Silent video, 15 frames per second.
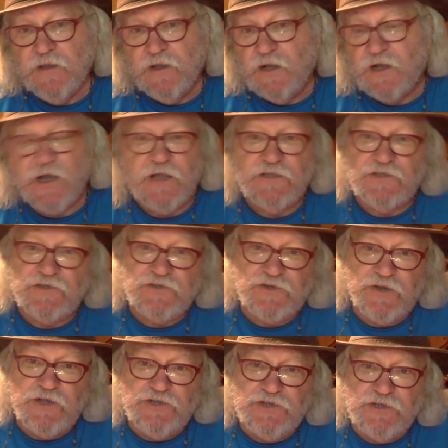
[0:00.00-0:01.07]

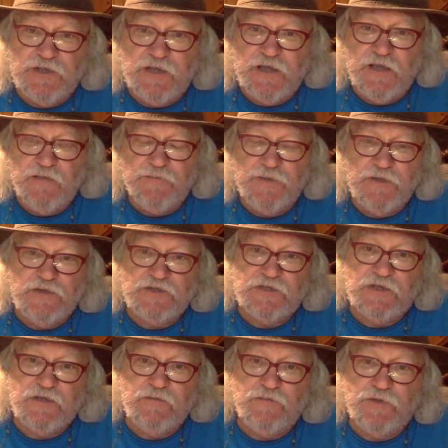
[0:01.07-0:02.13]
concentration camp. It's
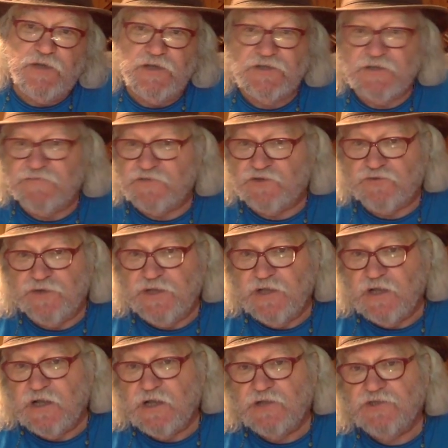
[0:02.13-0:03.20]
a place of
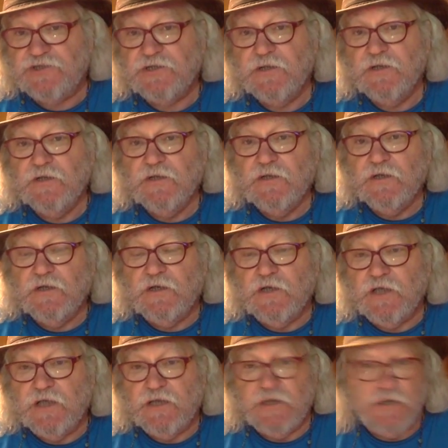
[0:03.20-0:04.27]
triage
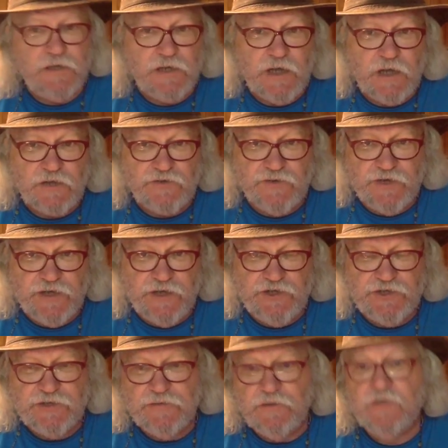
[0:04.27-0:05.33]
and
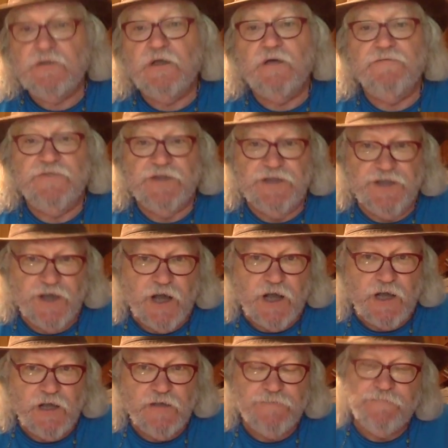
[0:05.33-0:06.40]
indoctrination of the young,
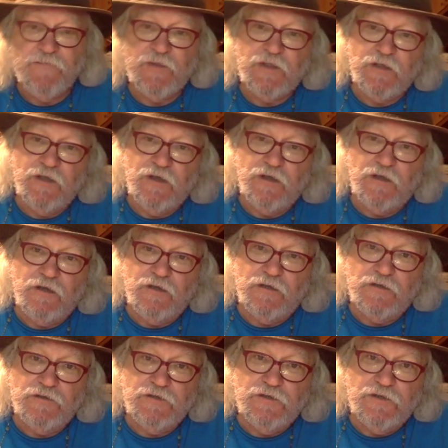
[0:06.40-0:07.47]

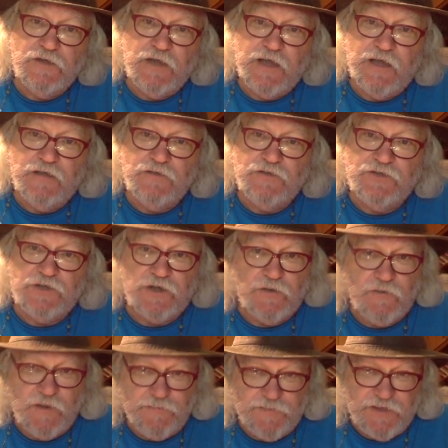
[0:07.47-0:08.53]
uh, and to
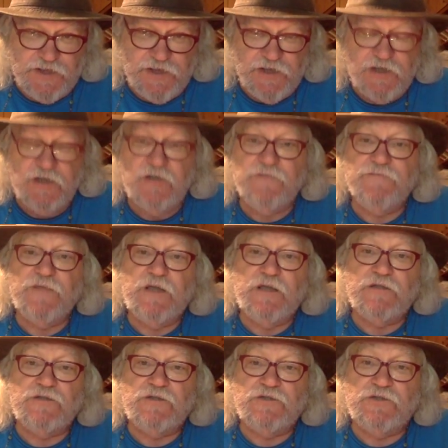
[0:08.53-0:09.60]
corrupt the young
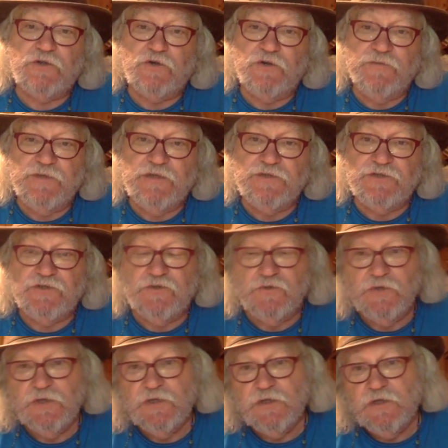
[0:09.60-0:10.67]
and to turn them
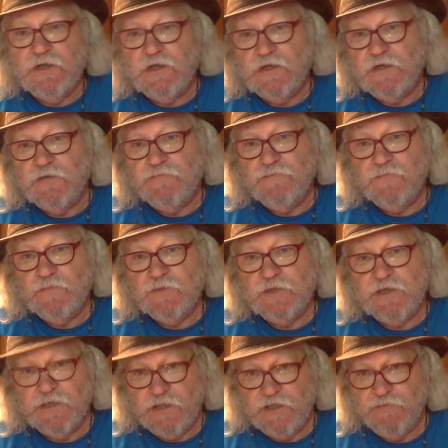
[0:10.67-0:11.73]
into
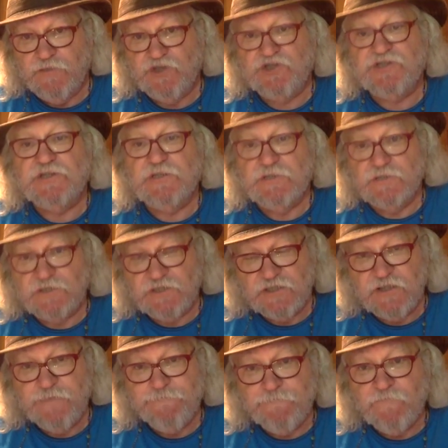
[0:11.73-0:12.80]
killing
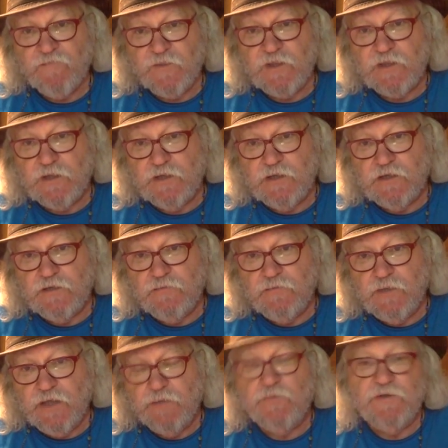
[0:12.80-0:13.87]
machines.
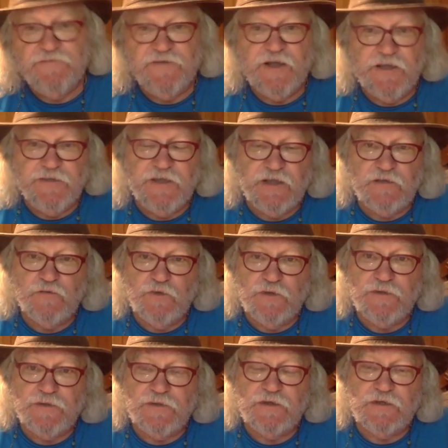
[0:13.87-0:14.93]
And we find that
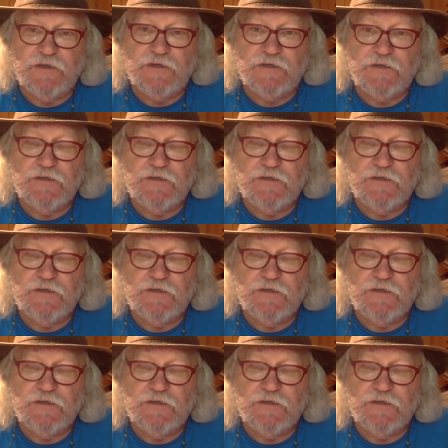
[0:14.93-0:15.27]
with the